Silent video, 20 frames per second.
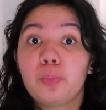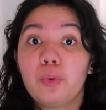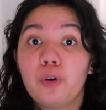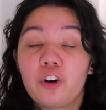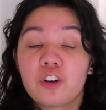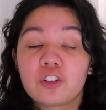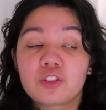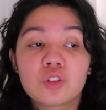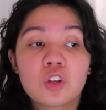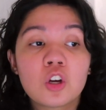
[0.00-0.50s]

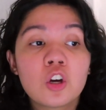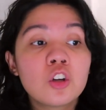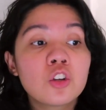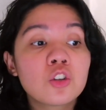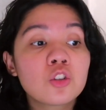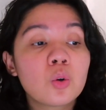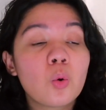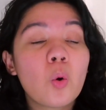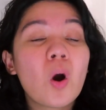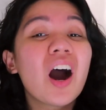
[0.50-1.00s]
books,
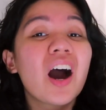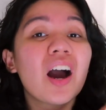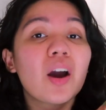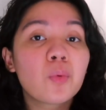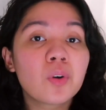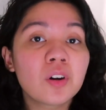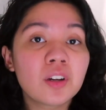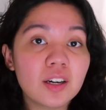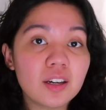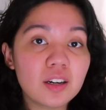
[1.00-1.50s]
so I
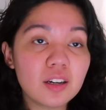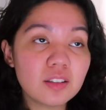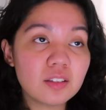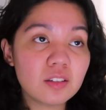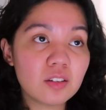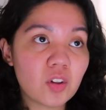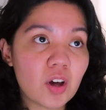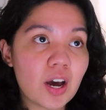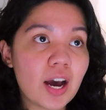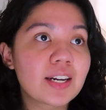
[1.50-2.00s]
want to get
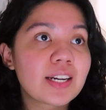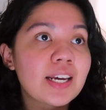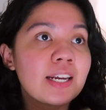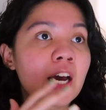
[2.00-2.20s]
into that.